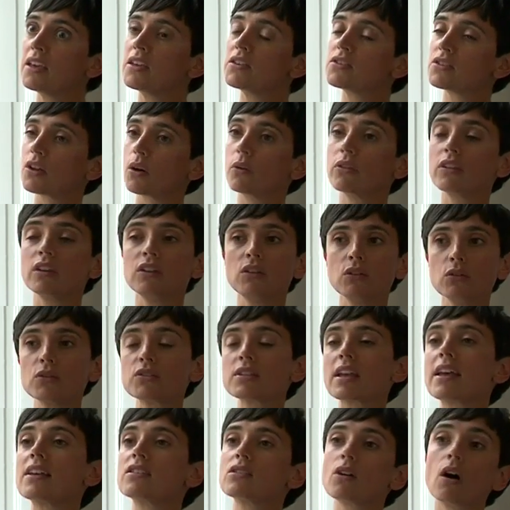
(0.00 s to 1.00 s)
So the
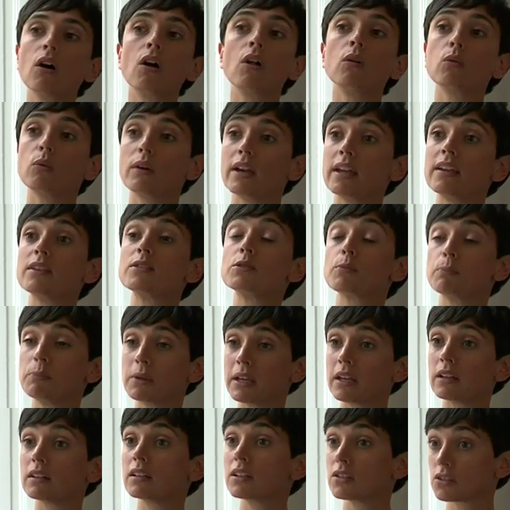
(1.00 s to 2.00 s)
user has always
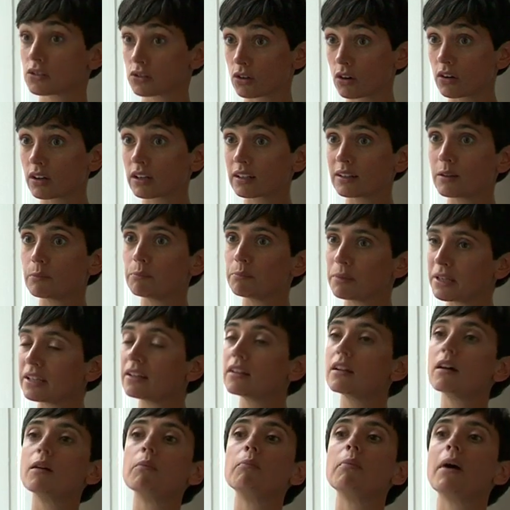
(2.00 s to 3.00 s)
been historically
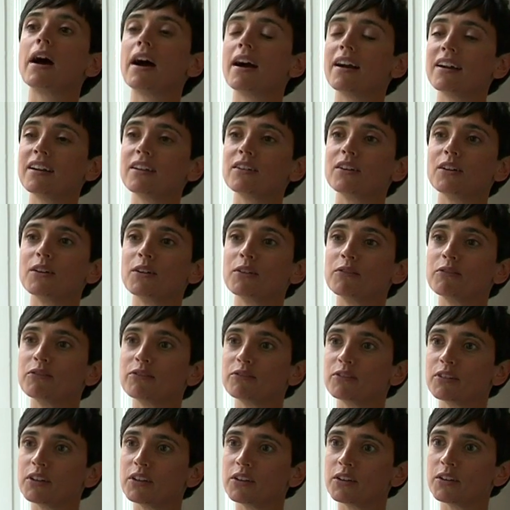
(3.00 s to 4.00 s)
been a part of,
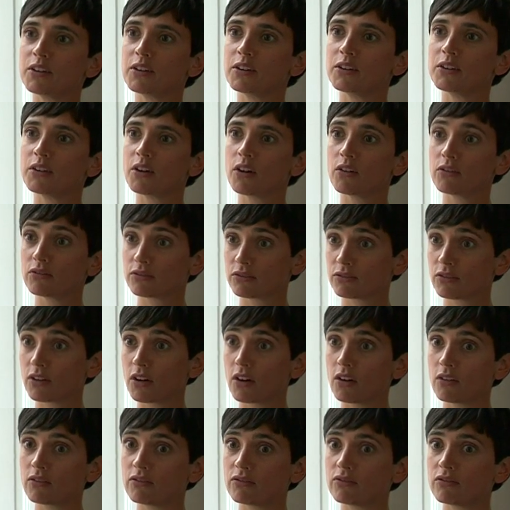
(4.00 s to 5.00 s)
uh, of,
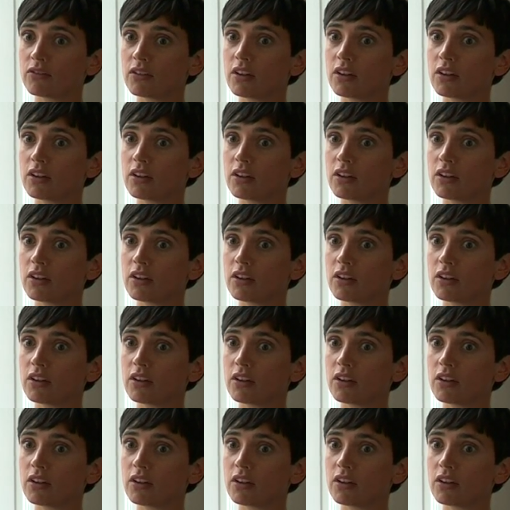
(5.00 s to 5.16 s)
of